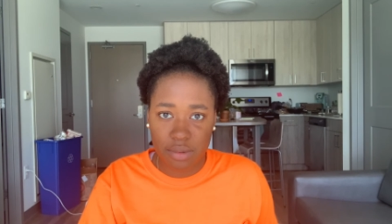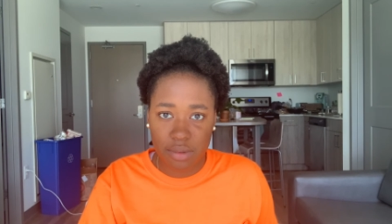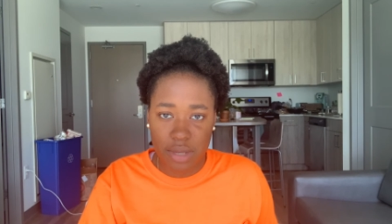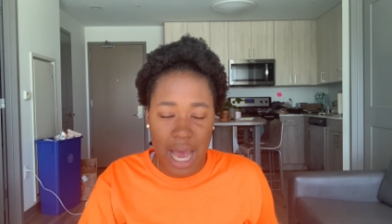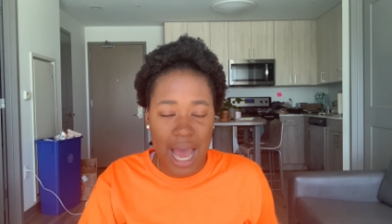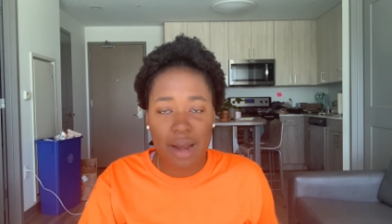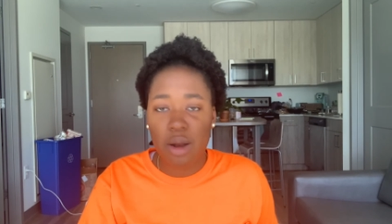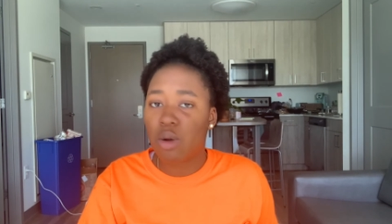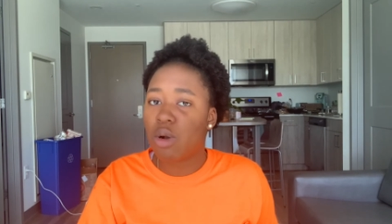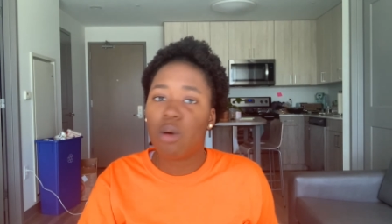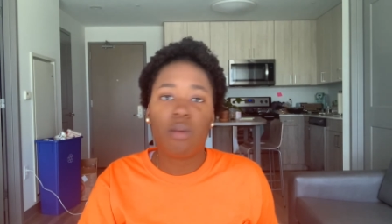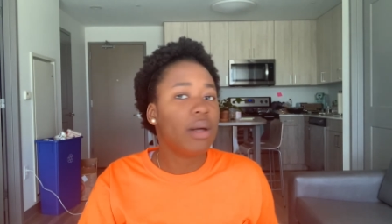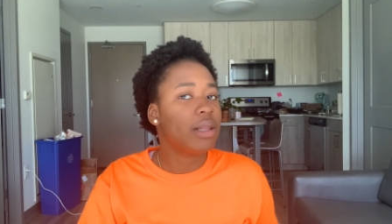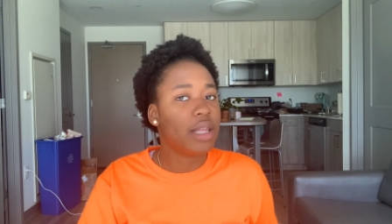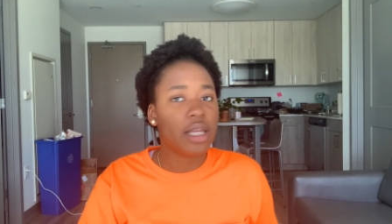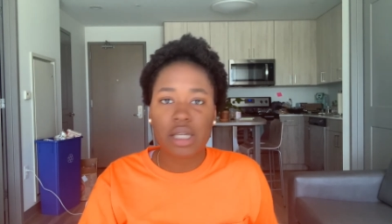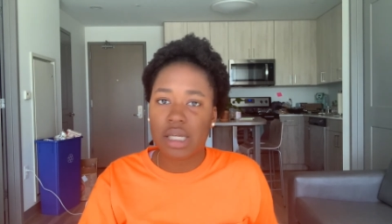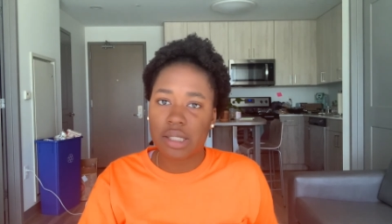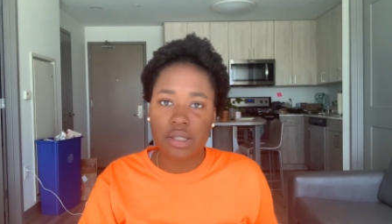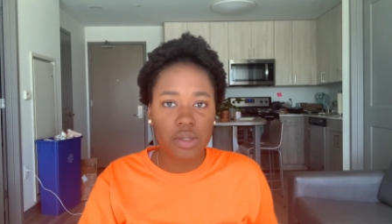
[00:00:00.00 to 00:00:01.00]
I don't know what
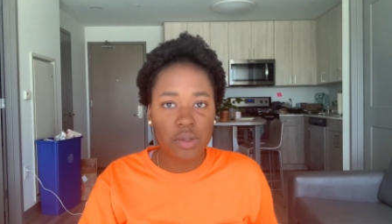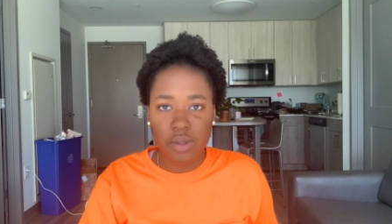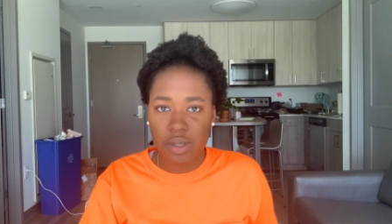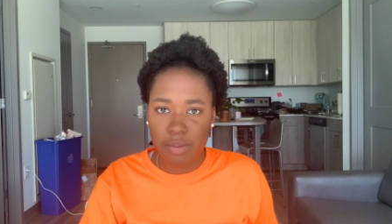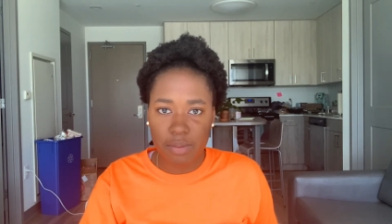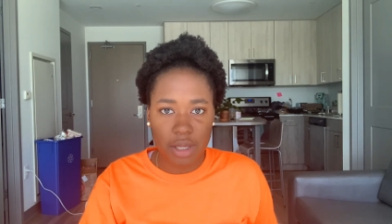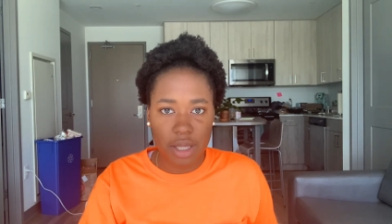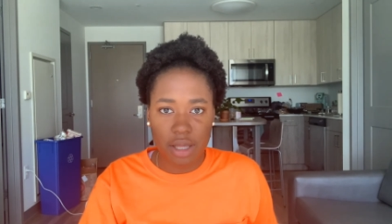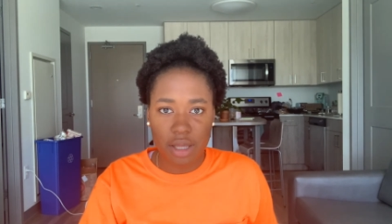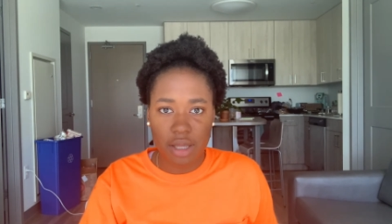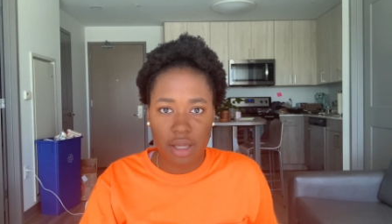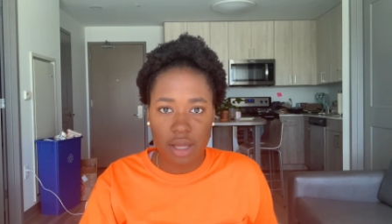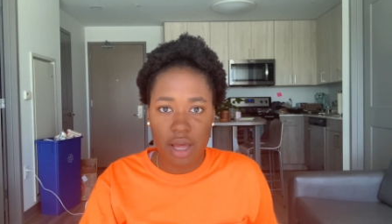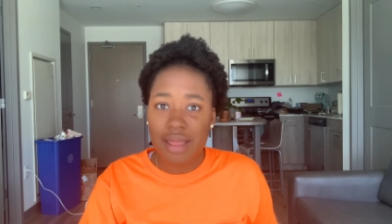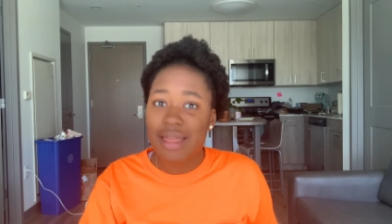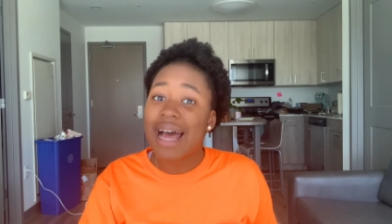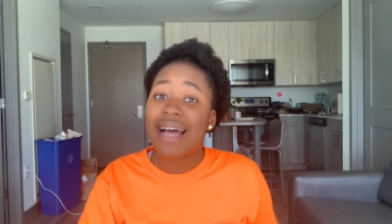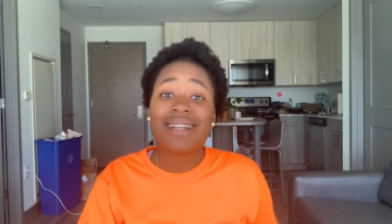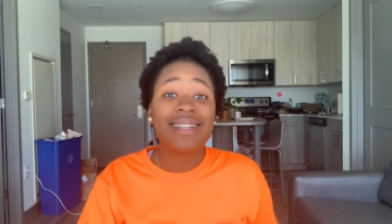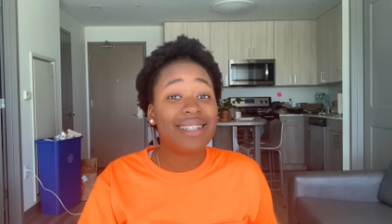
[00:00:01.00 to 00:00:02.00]
they could do to me.
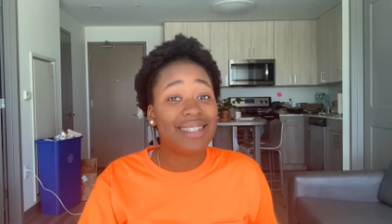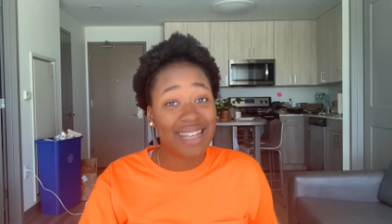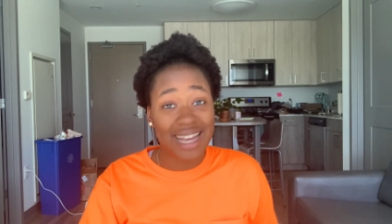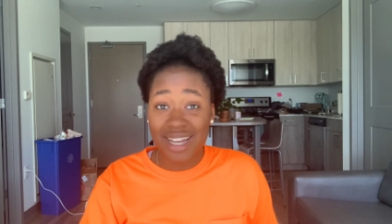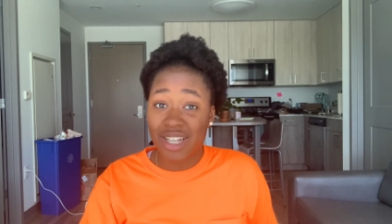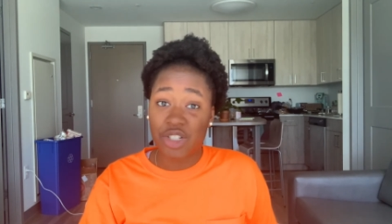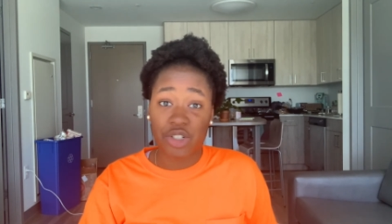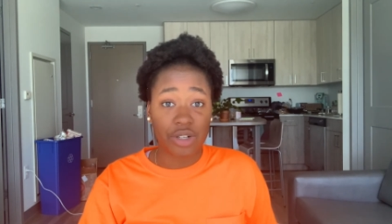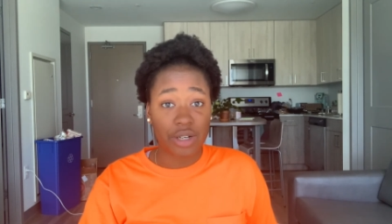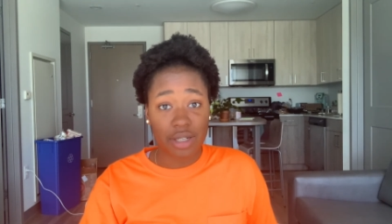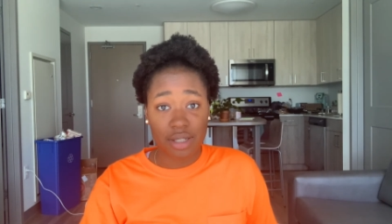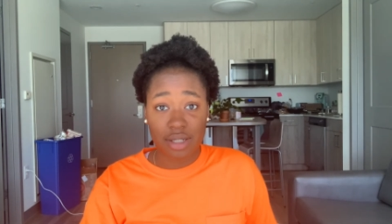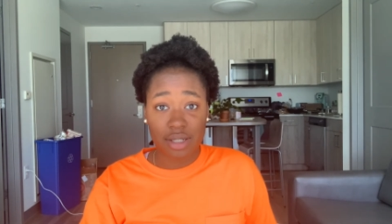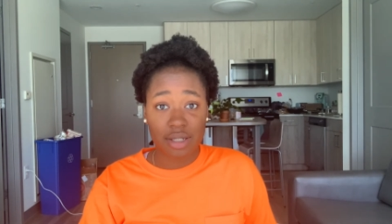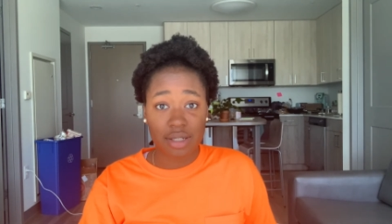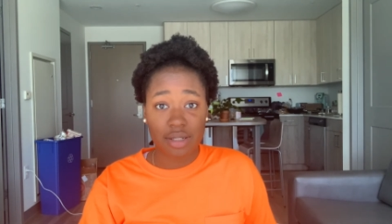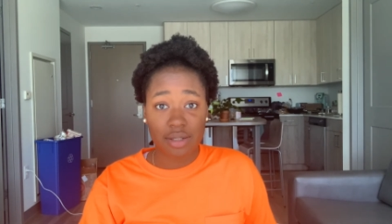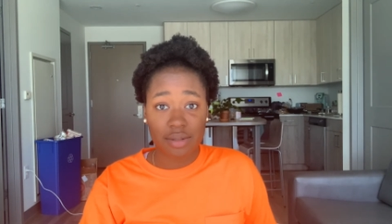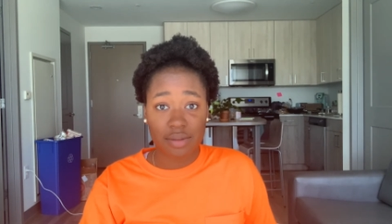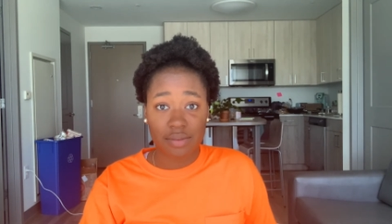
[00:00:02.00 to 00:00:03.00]
That's
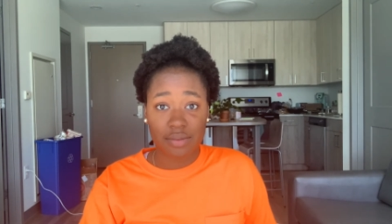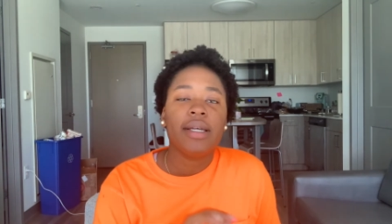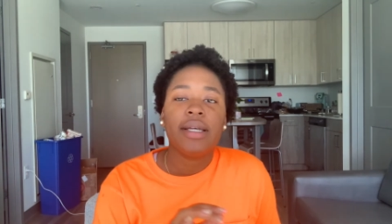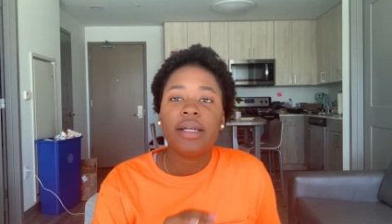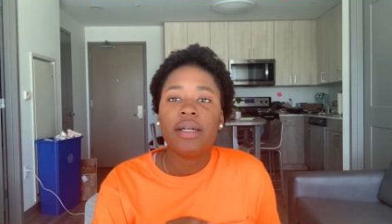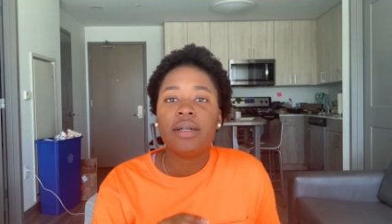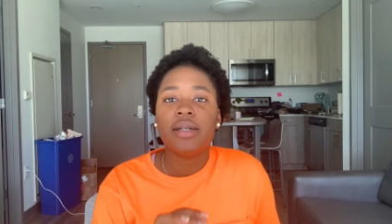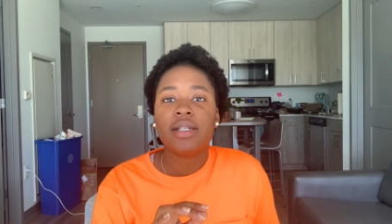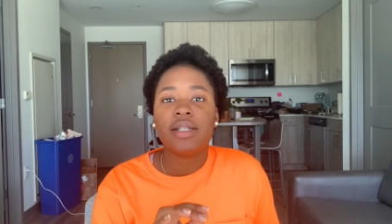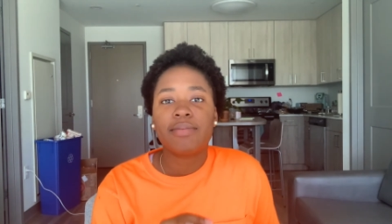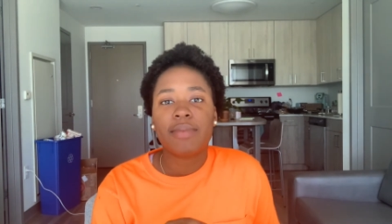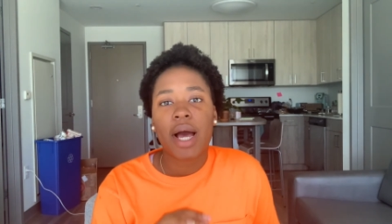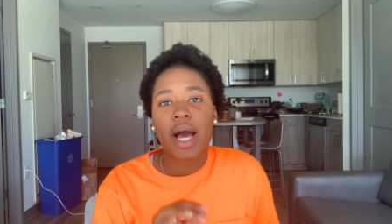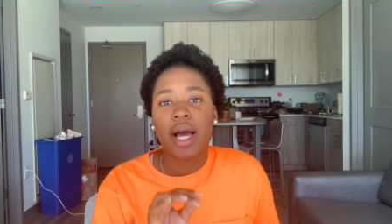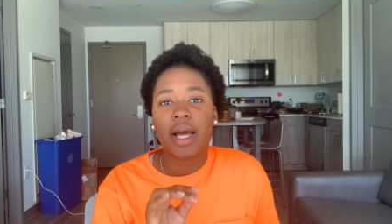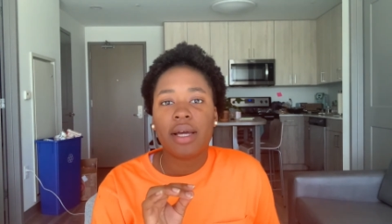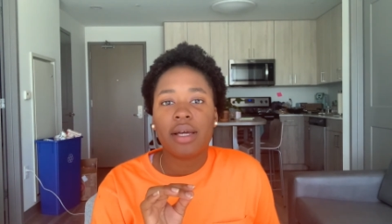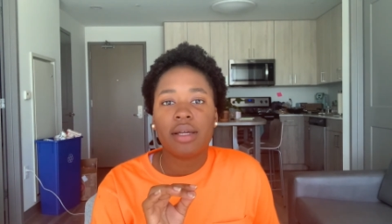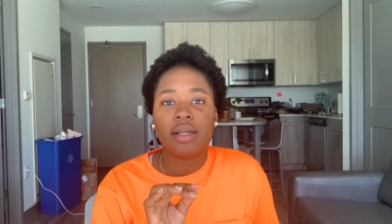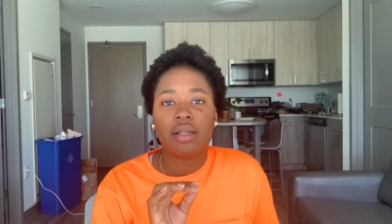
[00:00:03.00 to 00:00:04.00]
dangerous. Here's
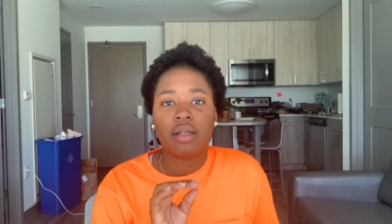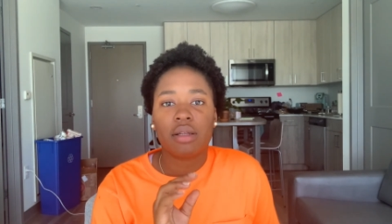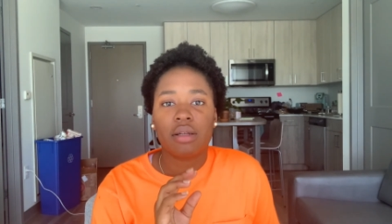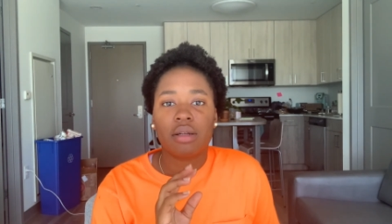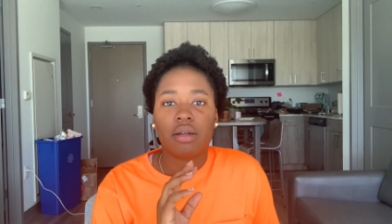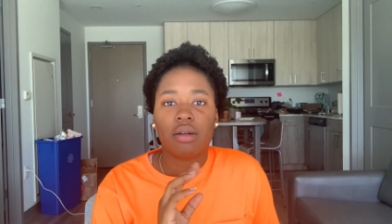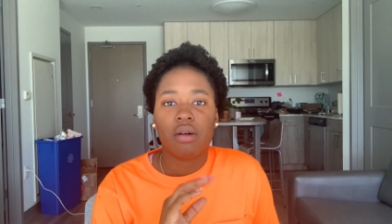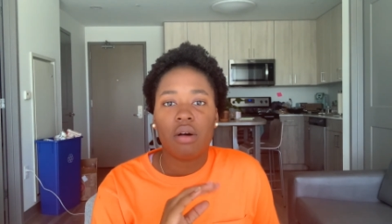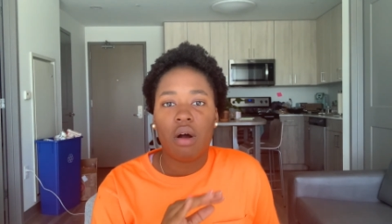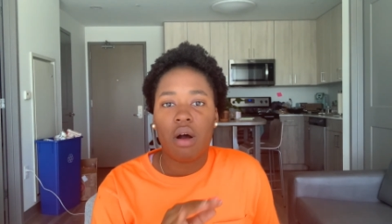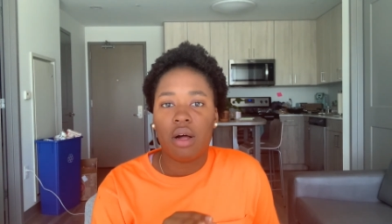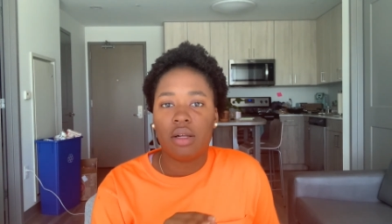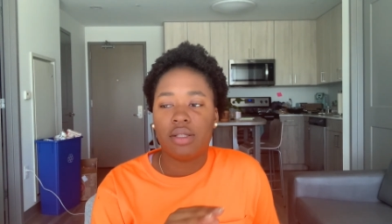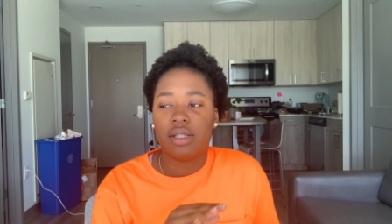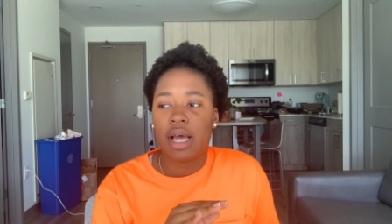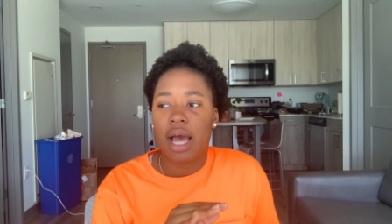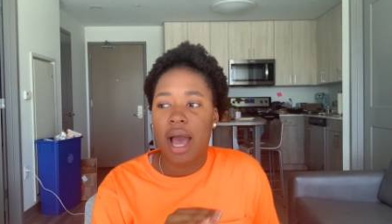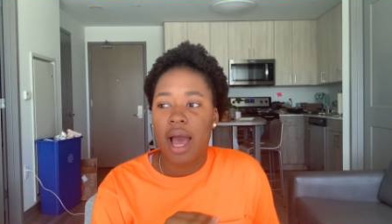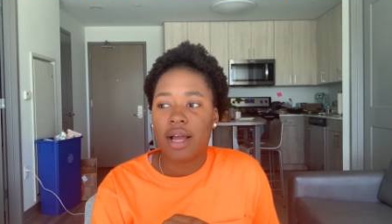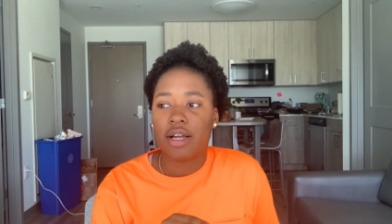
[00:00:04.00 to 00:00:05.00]
my call
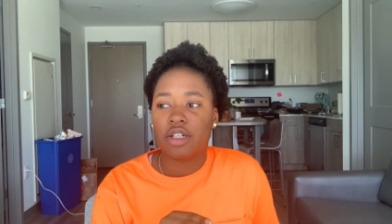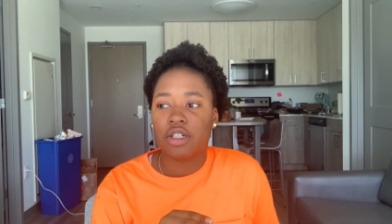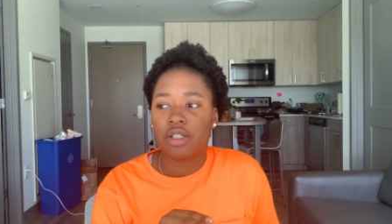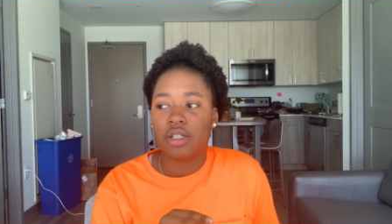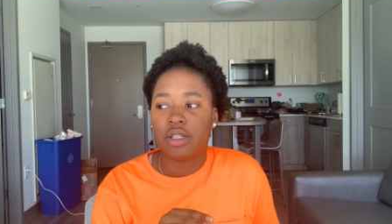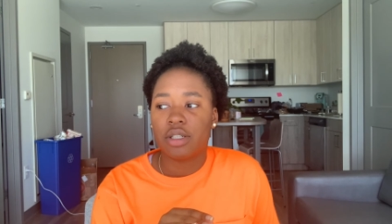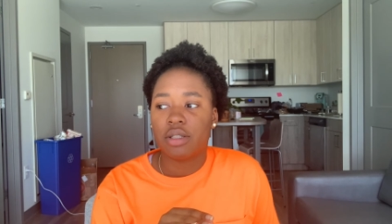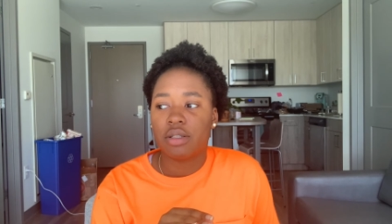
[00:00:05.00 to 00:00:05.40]
to action.